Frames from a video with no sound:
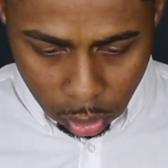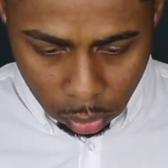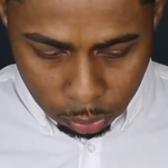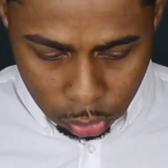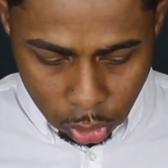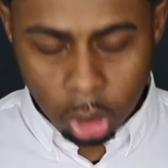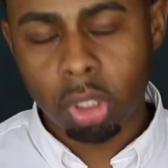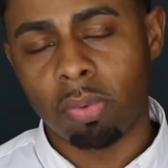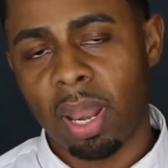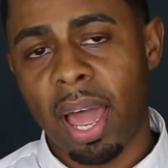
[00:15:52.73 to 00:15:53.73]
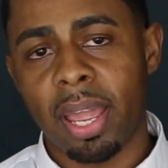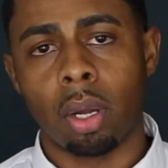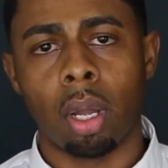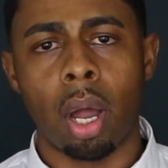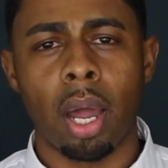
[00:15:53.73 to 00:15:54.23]
search and rely on
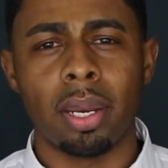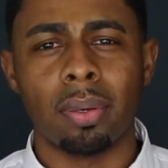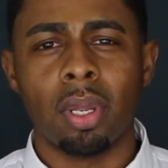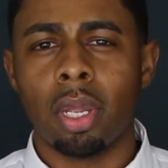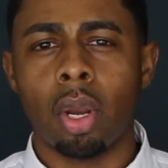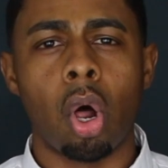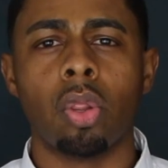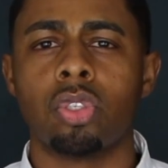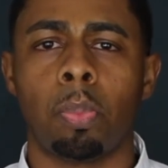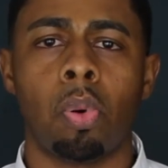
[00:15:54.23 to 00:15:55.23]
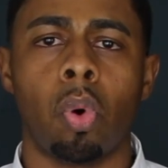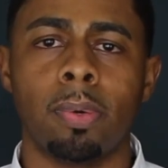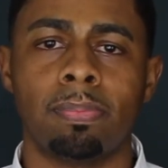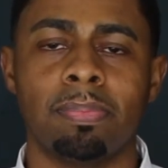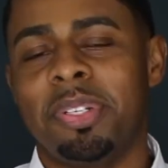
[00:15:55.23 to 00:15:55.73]
God and all the support.
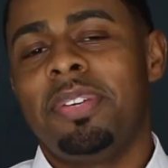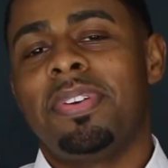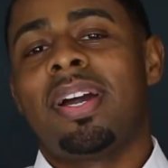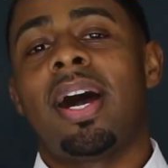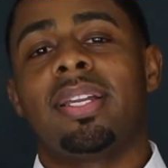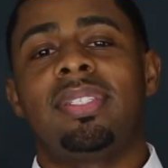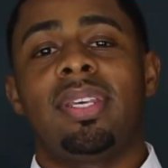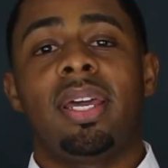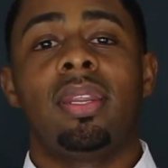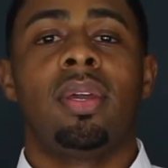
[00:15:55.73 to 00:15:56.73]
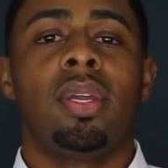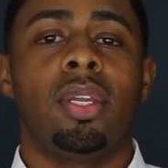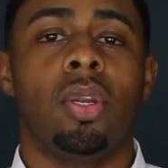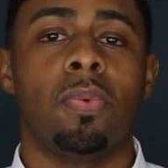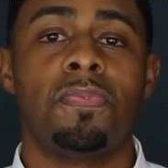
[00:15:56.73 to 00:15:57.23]
But even God said,
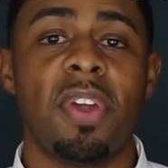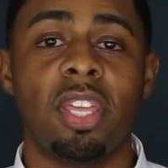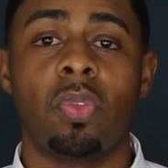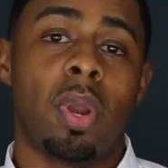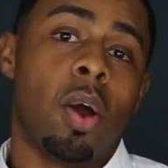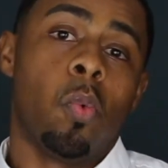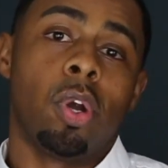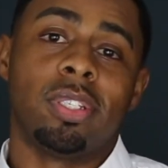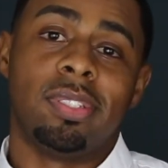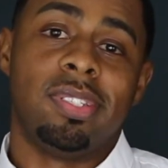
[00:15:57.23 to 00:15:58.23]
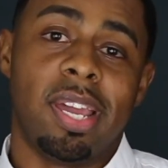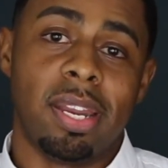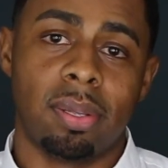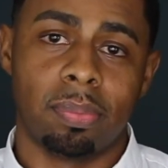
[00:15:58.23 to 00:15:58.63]
faith without works is dead.